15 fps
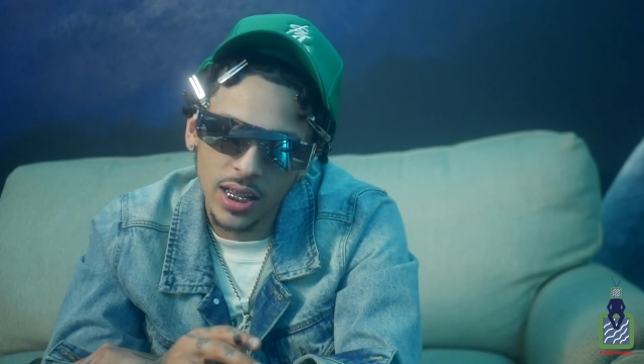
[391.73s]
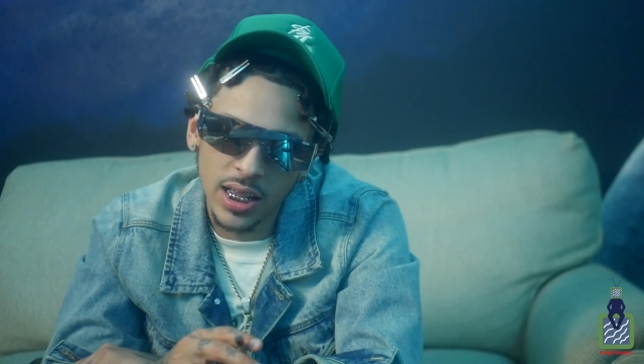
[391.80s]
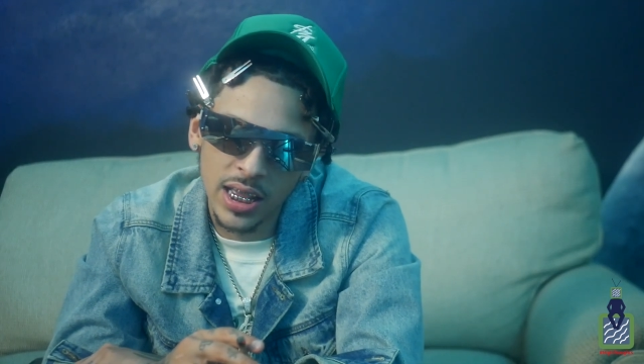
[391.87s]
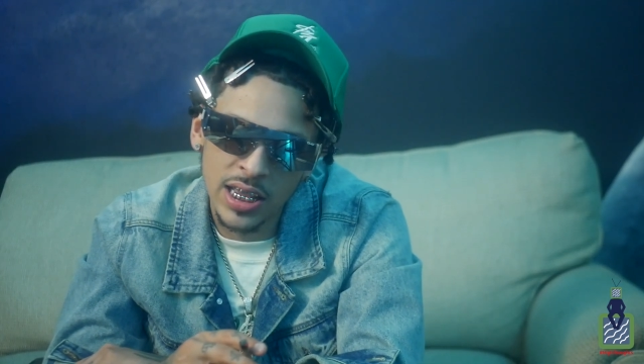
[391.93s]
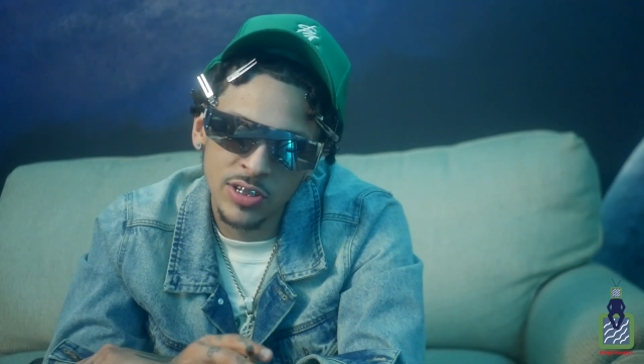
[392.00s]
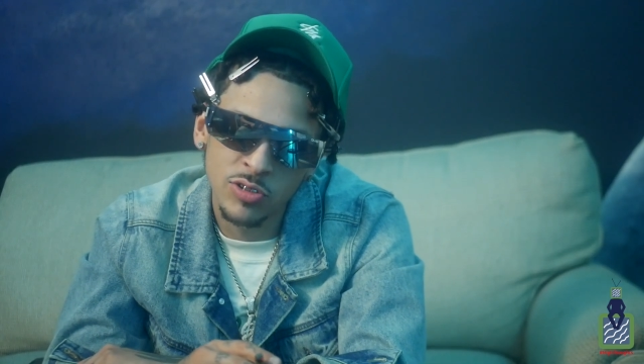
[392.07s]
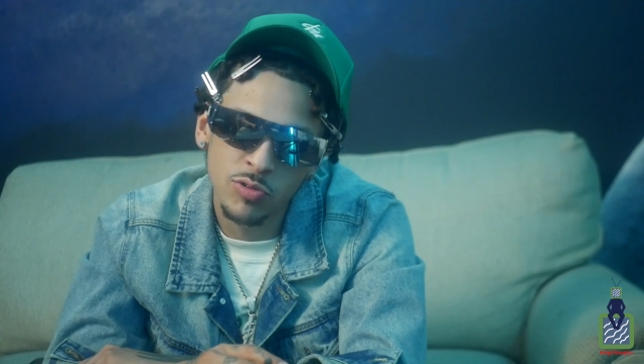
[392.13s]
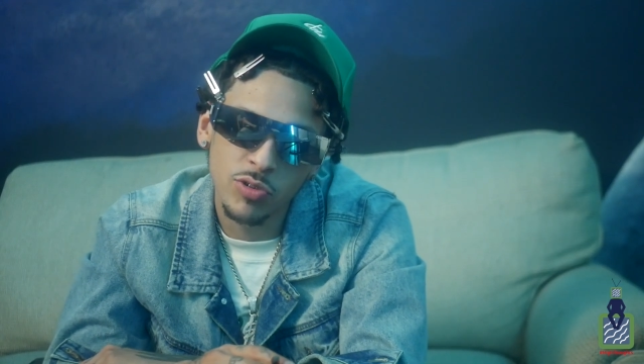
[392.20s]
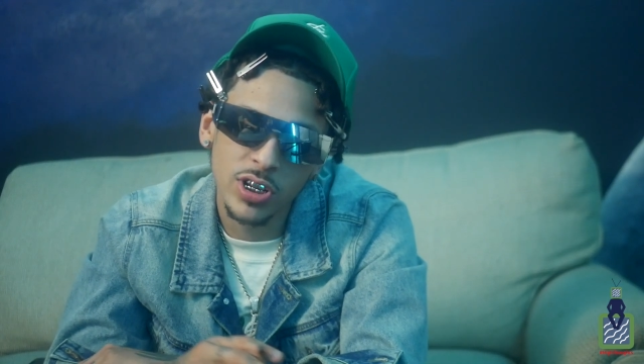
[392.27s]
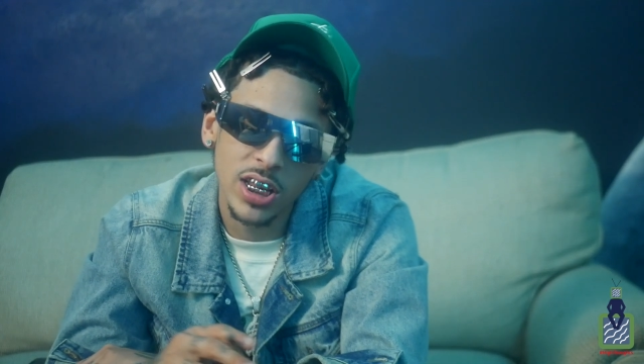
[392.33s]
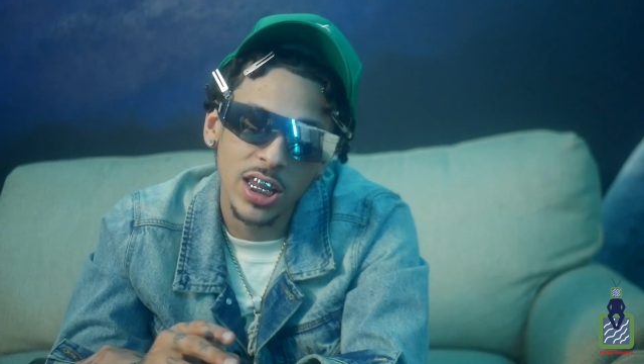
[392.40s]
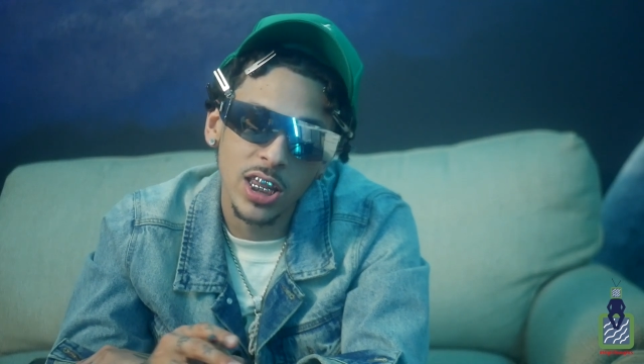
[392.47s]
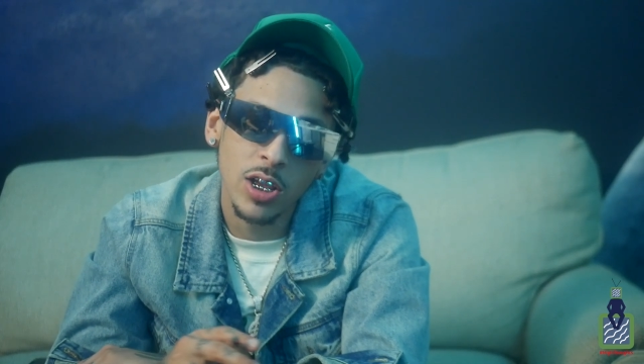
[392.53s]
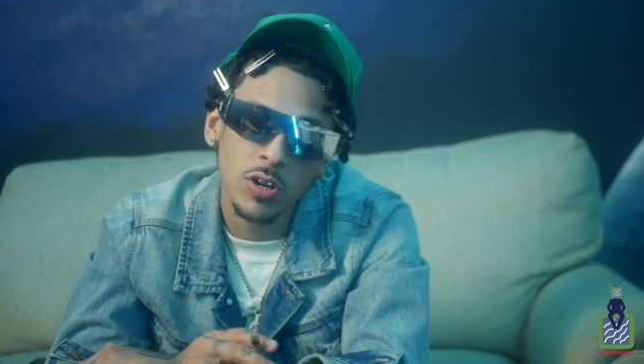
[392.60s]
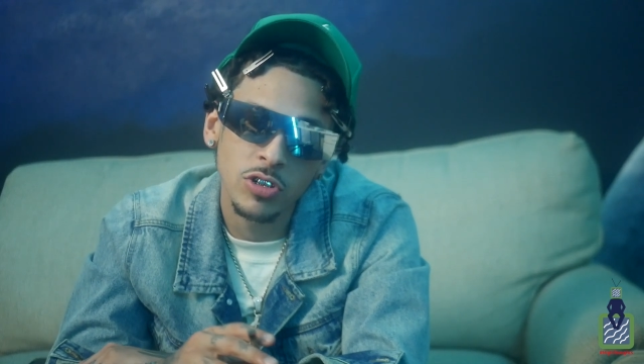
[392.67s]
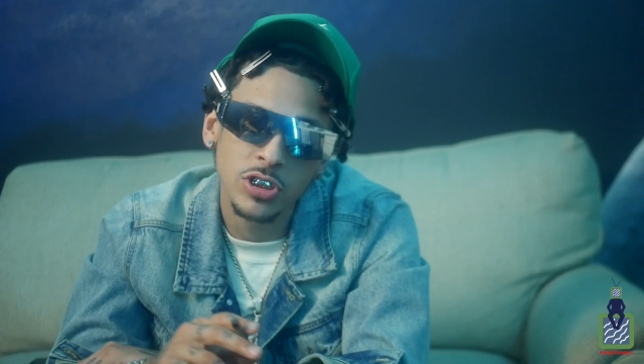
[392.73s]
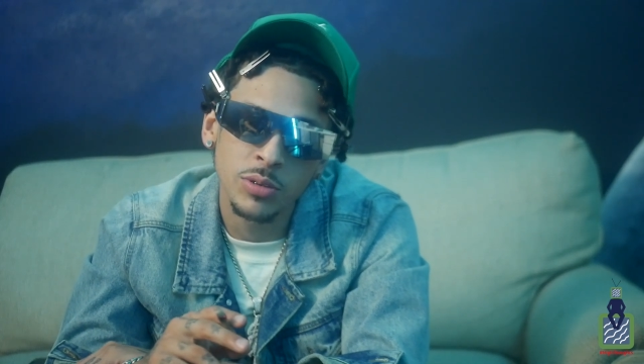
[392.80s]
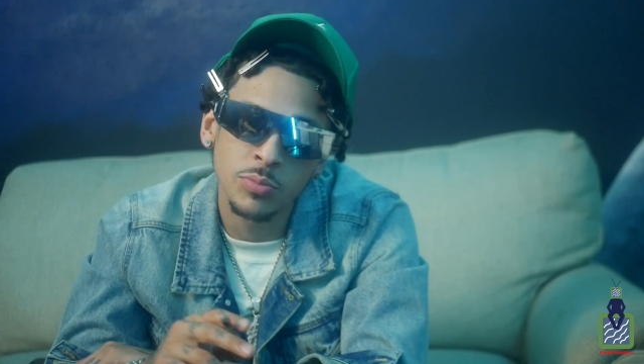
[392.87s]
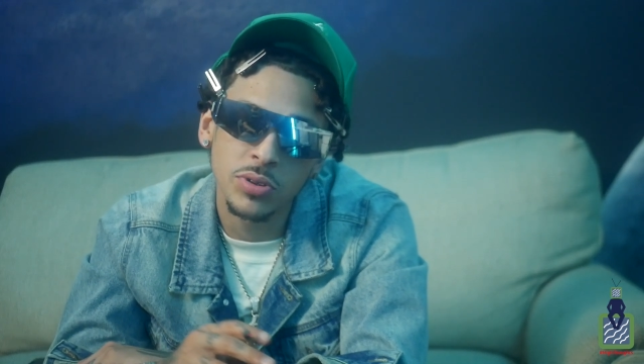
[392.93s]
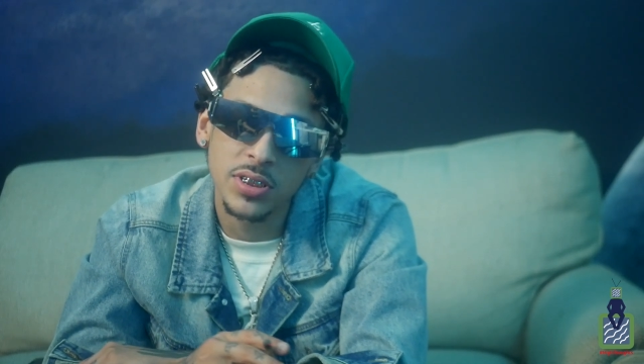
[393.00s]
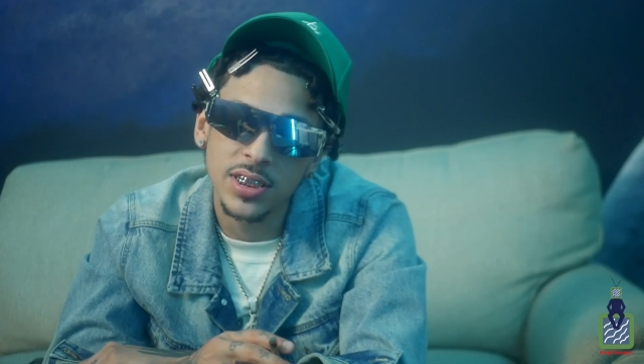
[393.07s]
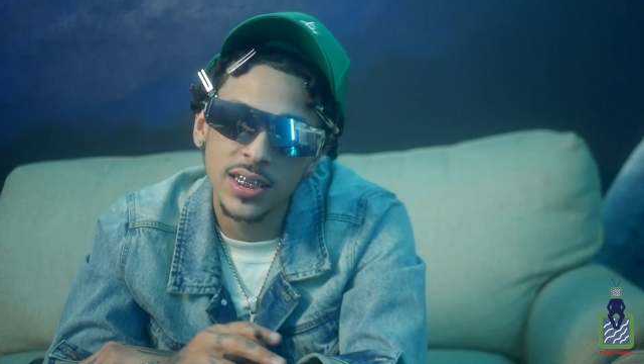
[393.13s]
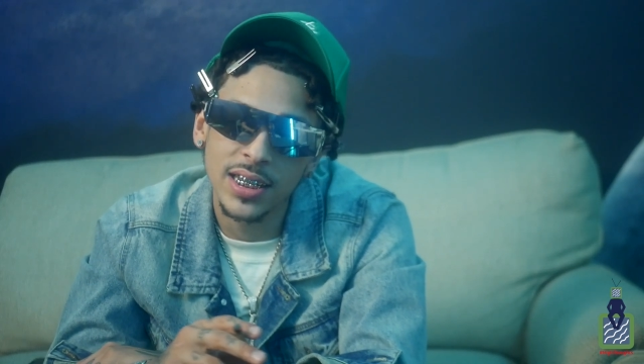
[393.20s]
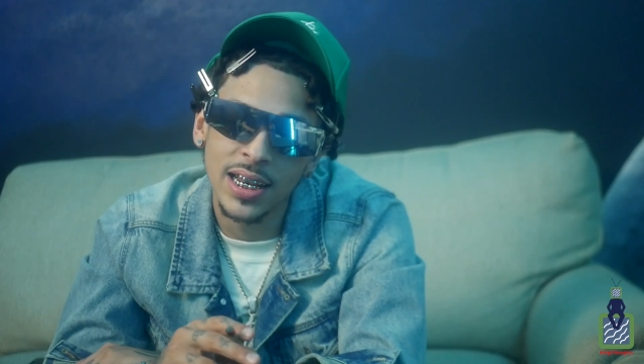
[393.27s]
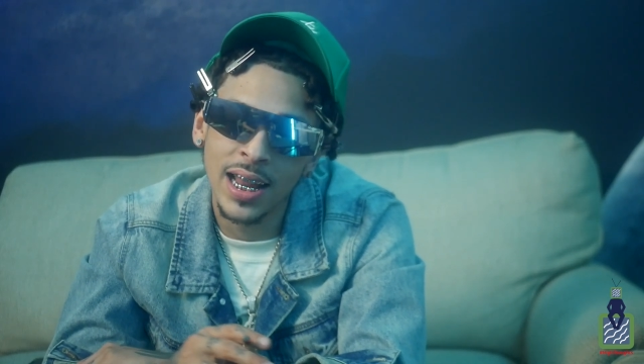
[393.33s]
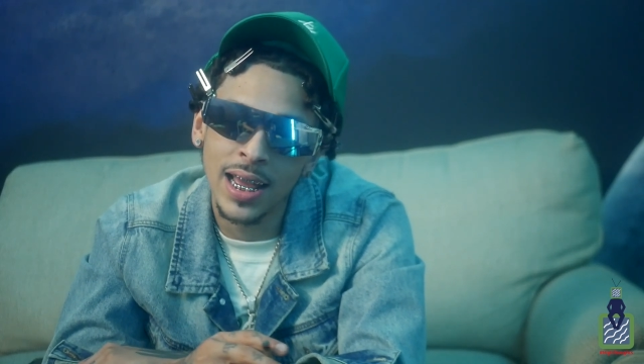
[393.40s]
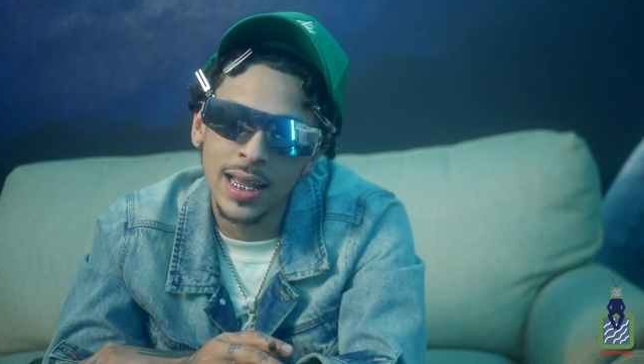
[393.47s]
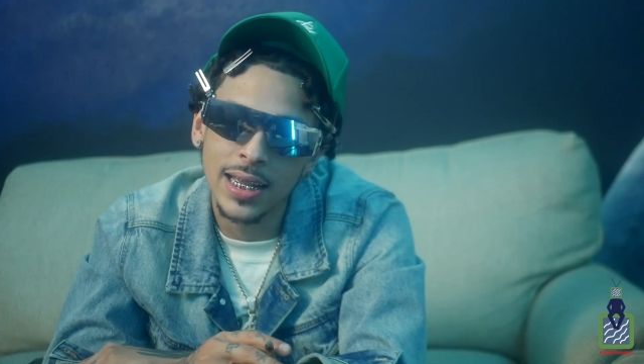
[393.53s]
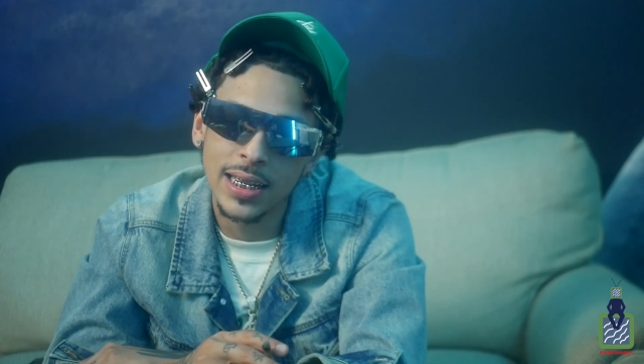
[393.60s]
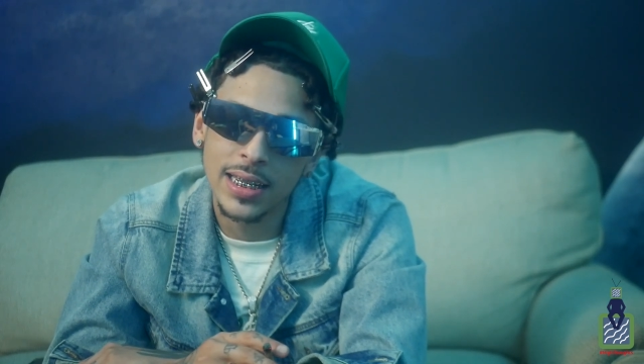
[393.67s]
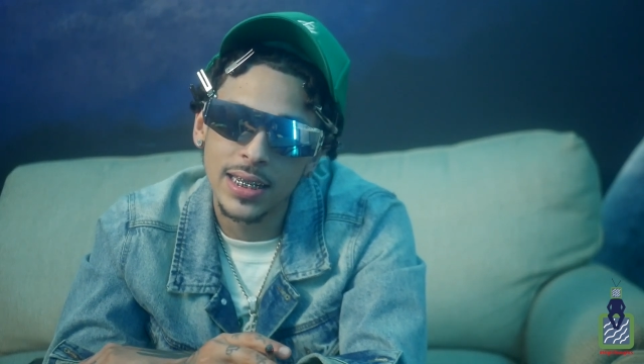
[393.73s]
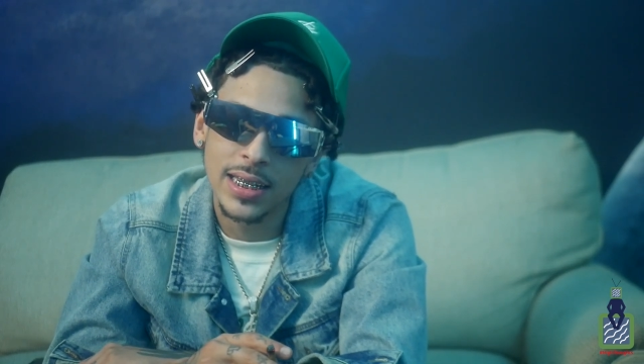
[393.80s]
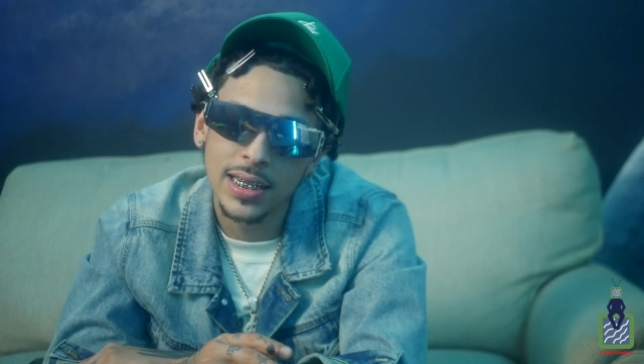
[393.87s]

it's really on some shit like,